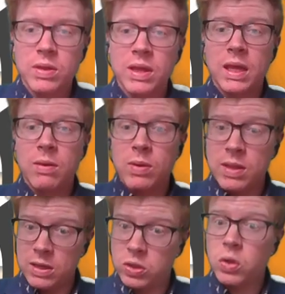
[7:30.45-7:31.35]
or the
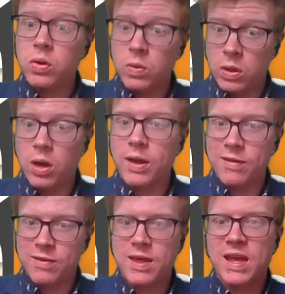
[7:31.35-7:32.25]
kiwi's internal clock,
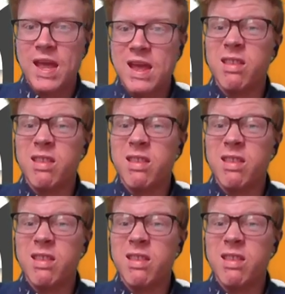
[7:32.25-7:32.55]
is ticking